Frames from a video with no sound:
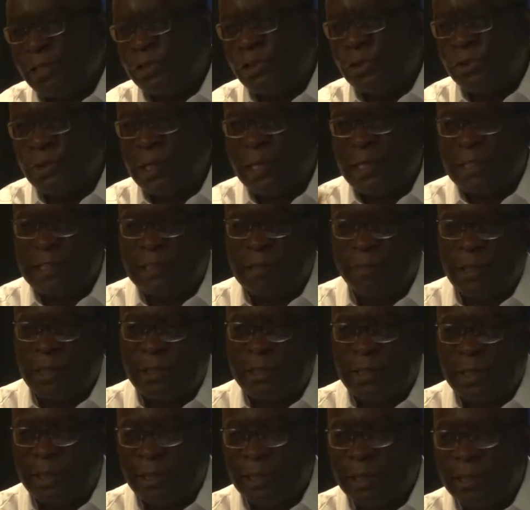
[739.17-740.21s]
sugar is about
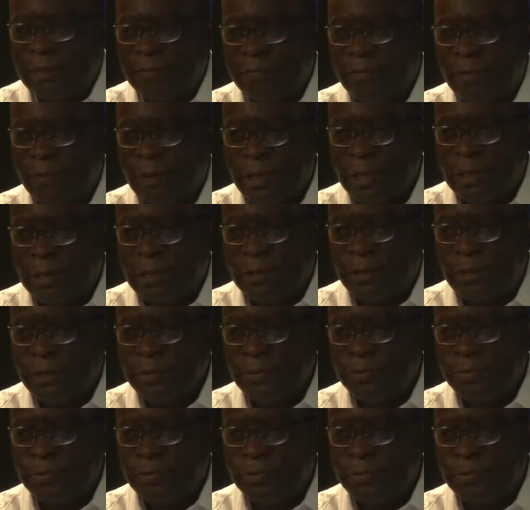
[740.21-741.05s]
34 and so on.